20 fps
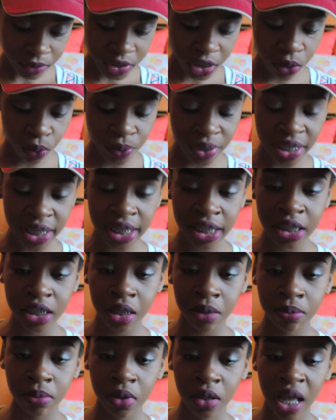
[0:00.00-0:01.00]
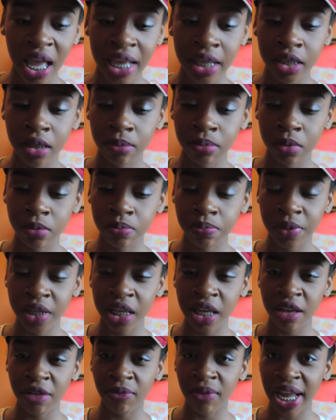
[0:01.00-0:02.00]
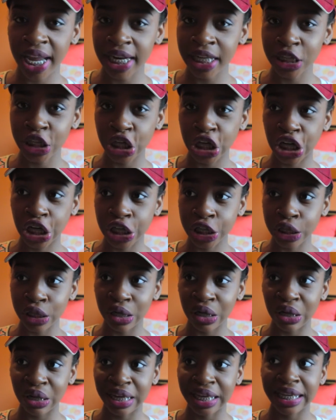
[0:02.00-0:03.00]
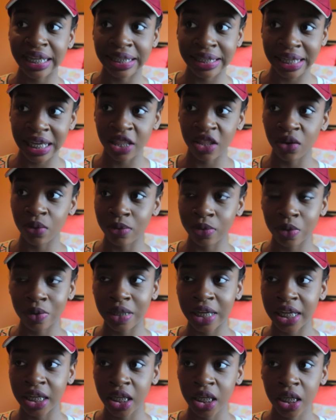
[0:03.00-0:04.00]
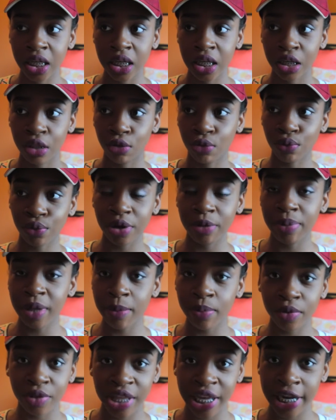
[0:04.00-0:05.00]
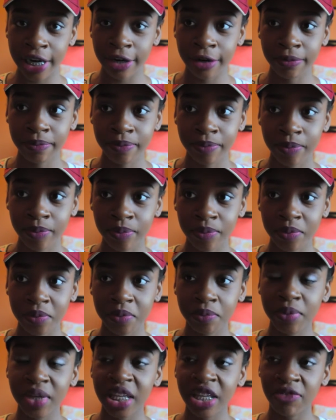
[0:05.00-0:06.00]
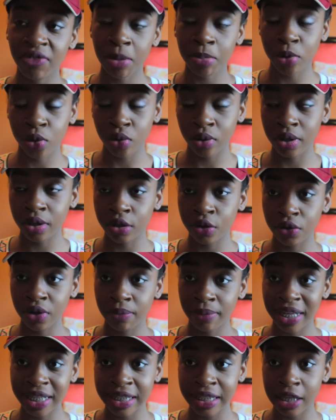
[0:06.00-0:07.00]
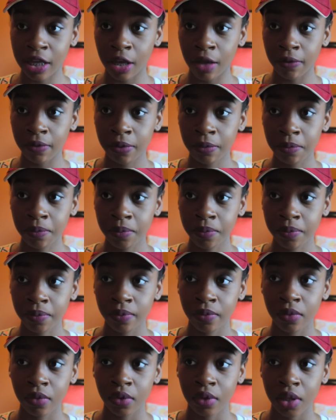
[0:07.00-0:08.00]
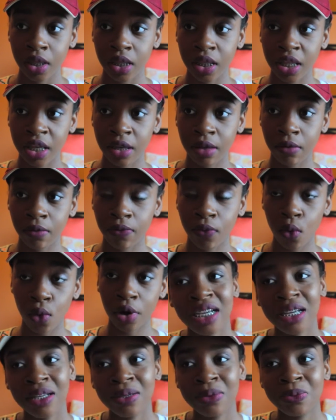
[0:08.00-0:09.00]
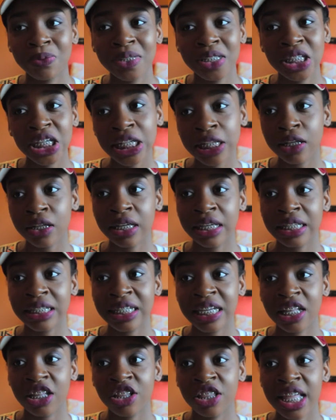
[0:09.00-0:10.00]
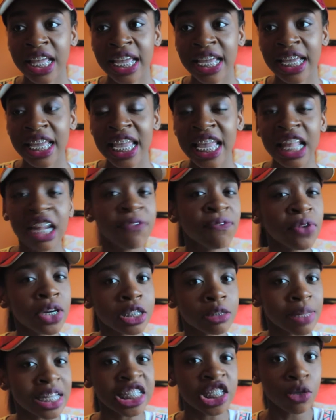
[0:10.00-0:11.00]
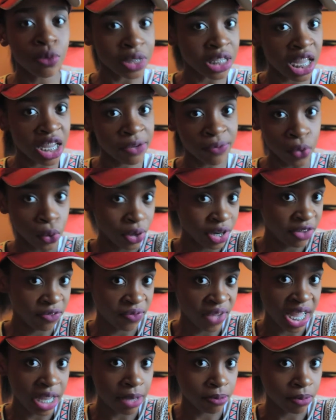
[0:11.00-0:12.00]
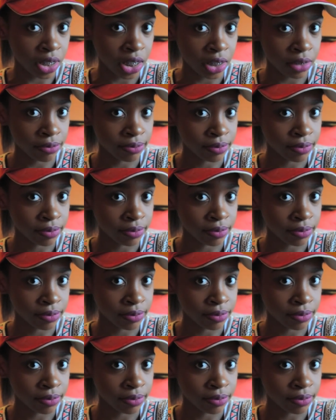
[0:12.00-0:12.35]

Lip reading: I ended up being invited to her little get-together. It was only 3 people there, but if I'm including myself, then 4. I went to her little get-together thing, and in the first place, she was not even going to invite me